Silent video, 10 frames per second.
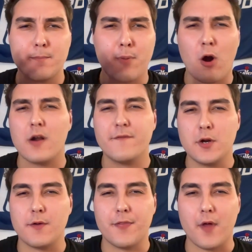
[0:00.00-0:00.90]
part of
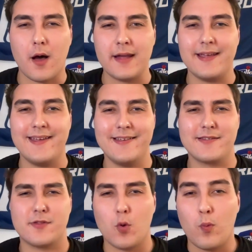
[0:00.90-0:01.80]
your thought,
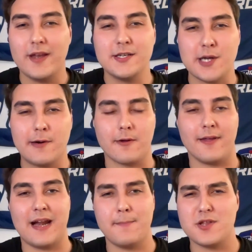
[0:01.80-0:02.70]
is the win total.
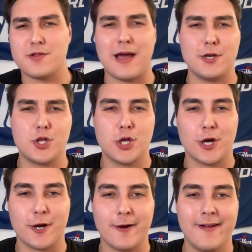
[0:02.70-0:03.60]
And I'm just not
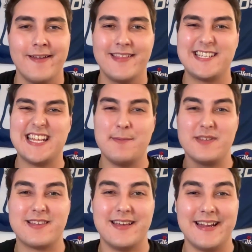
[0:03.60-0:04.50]
sure the team
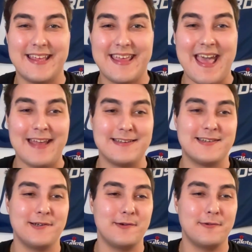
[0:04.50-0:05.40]
is going to get
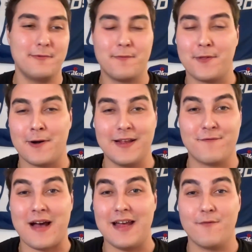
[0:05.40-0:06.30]
to
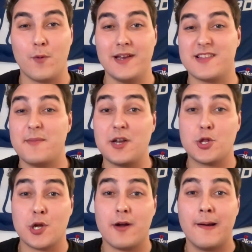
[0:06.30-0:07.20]
35 wins. I'm not
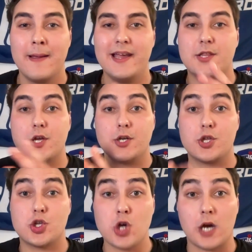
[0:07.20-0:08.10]
sure it's
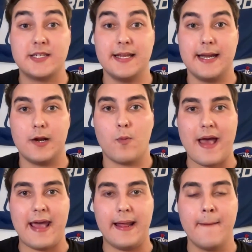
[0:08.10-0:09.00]
constructed in a
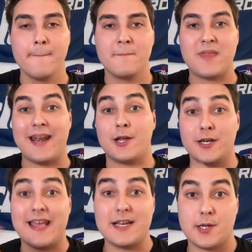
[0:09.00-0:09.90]
way that it could
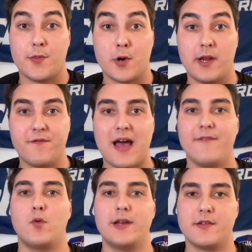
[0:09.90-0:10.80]
get to 35
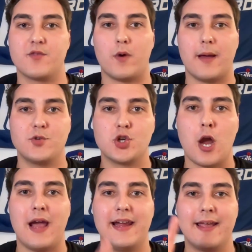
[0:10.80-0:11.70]
wins, is what I'm
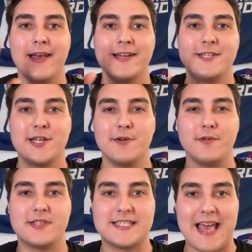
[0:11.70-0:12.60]
trying to
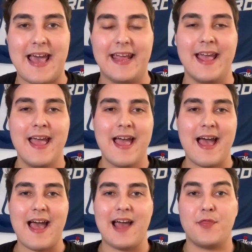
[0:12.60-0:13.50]
say.
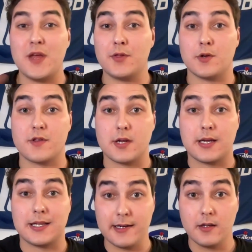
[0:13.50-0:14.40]
I think there's
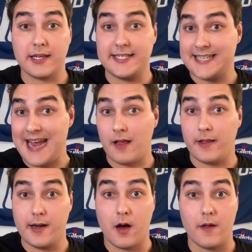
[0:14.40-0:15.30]
clearly
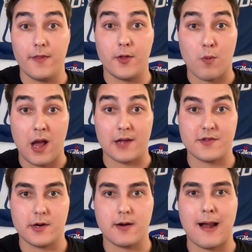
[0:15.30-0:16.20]
talent on the
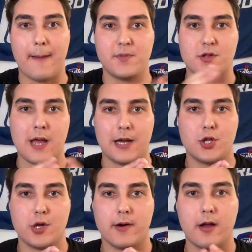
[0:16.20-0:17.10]
roster. I'm just not
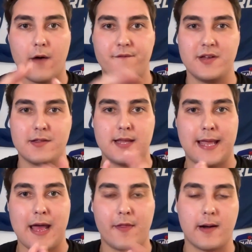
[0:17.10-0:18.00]
sure it all fits
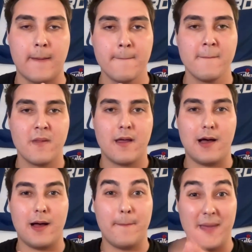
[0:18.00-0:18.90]
together,
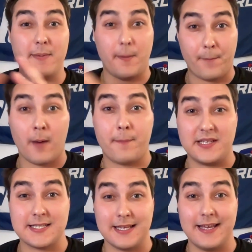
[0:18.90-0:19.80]
maybe
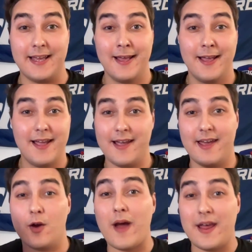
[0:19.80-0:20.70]
purposely in
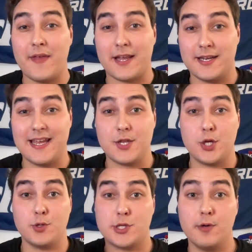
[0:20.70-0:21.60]
a way that could get
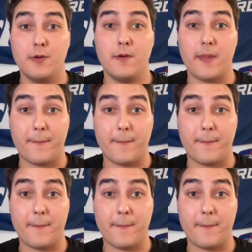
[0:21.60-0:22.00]
you to the